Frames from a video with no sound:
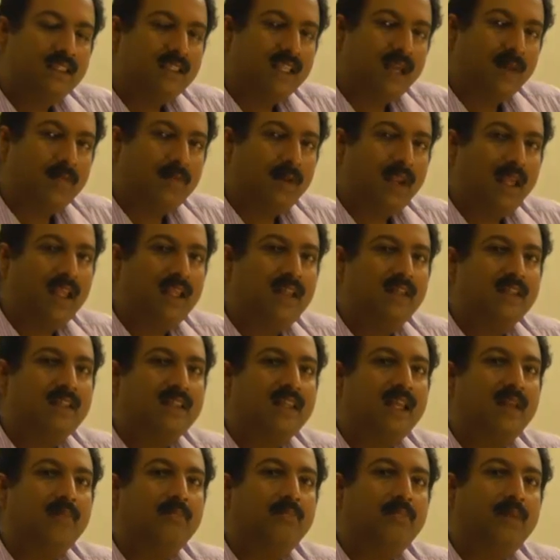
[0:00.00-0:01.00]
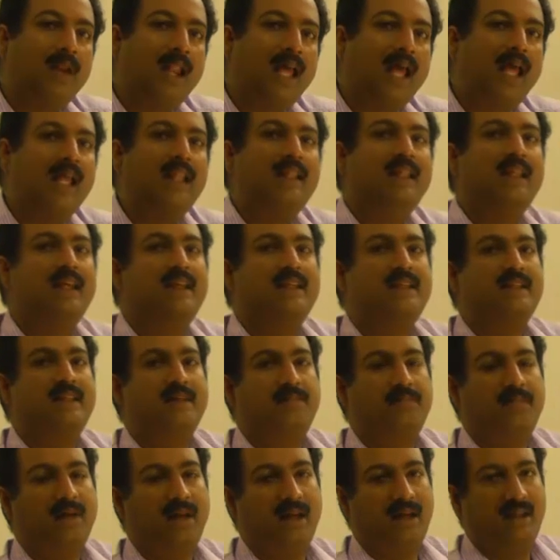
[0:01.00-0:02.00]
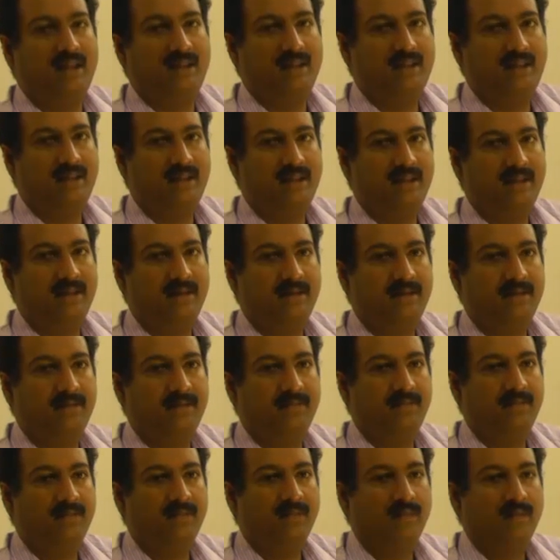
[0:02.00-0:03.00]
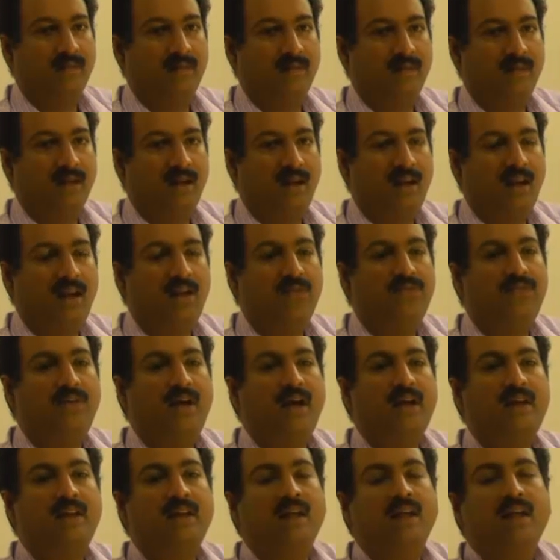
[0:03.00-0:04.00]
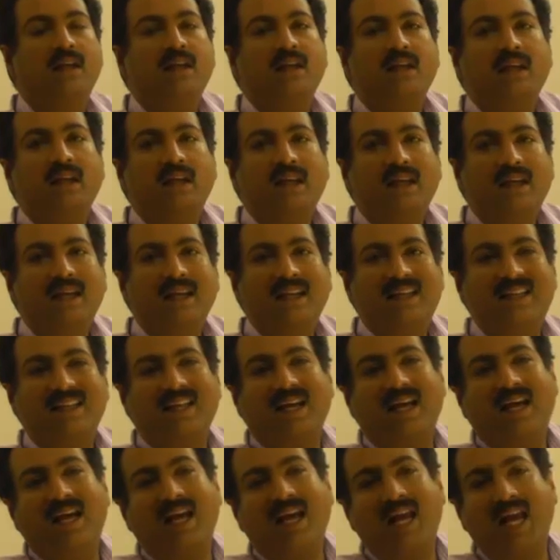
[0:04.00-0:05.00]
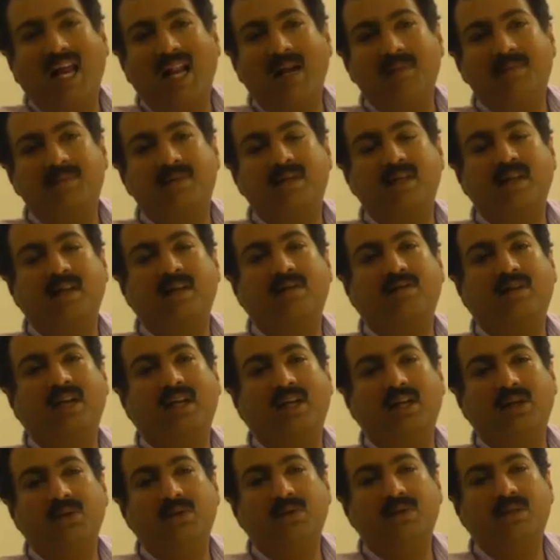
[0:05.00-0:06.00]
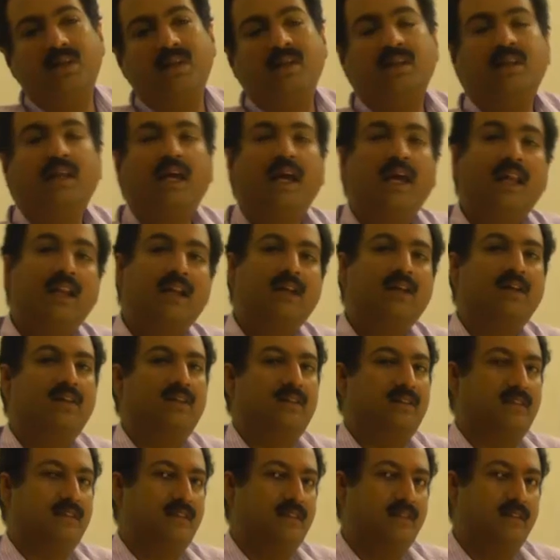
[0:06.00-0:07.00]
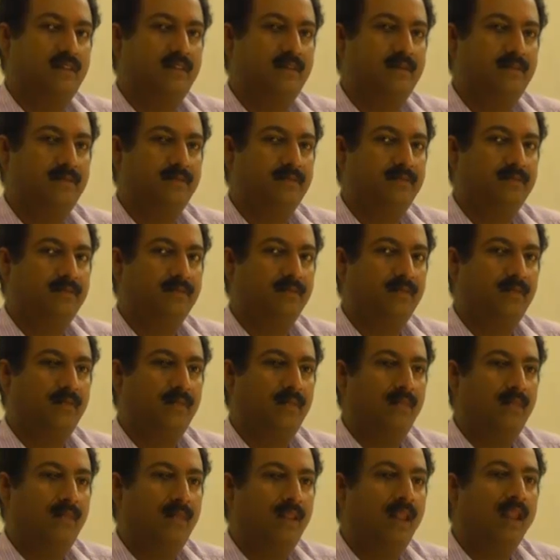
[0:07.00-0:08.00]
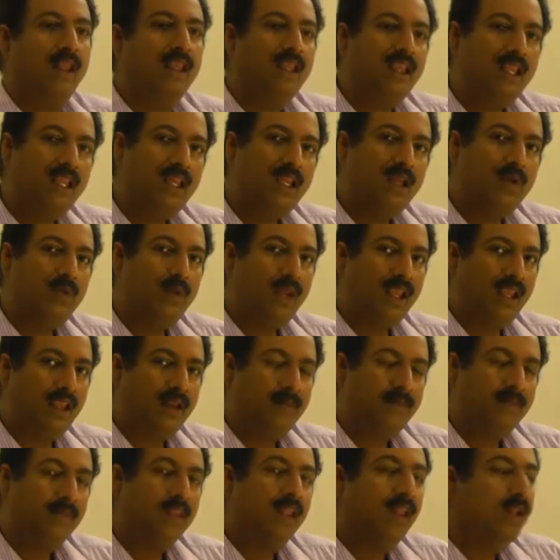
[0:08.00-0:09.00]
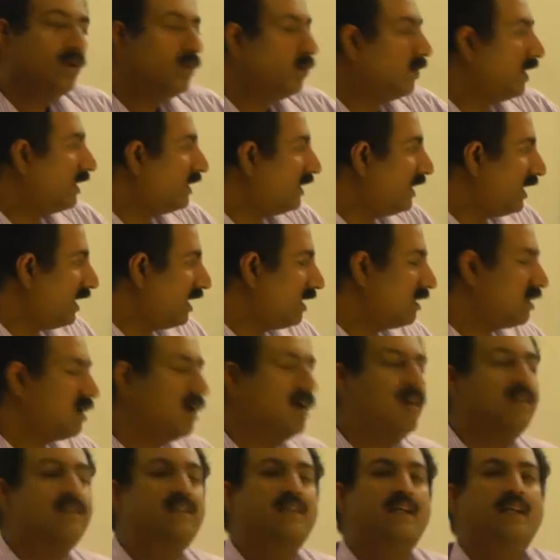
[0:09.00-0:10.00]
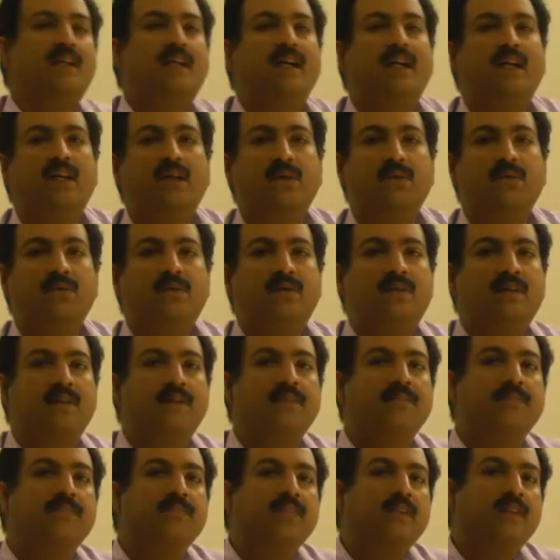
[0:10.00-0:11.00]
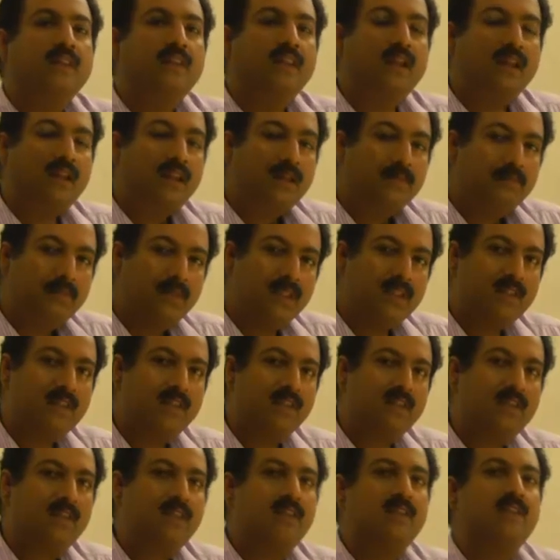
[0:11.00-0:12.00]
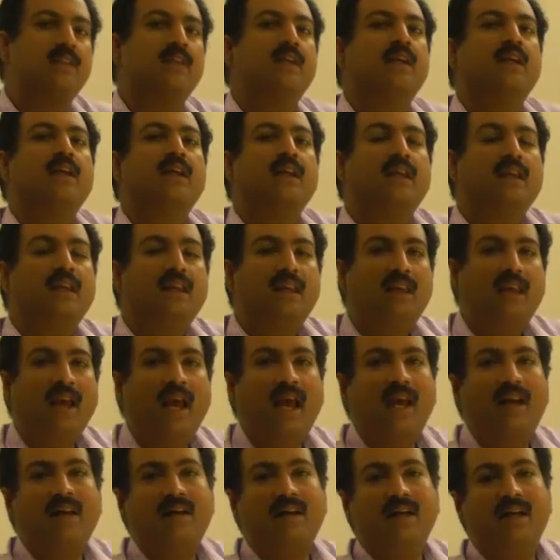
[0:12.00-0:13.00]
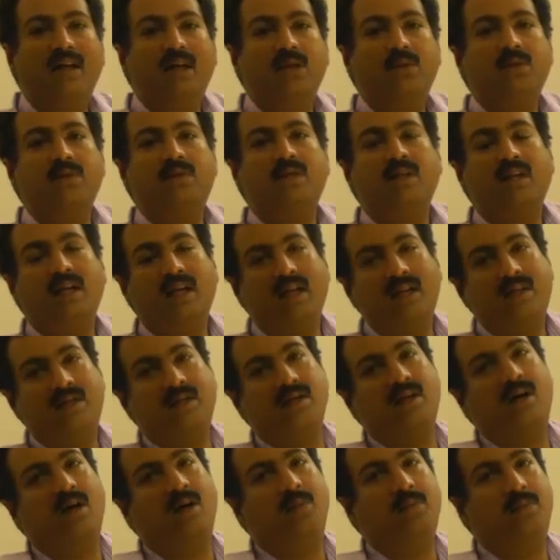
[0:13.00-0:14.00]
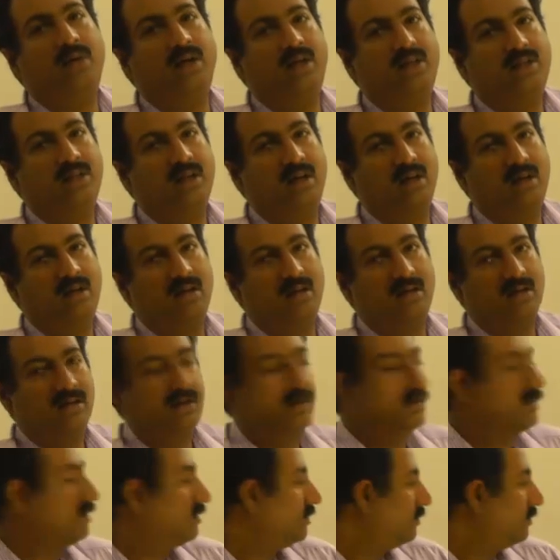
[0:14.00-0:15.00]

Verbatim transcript: suppliers can plan their supplies. In fact, it helps in reducing their costs. In a way, when their costs are reduced, the business can reduce its operation costs.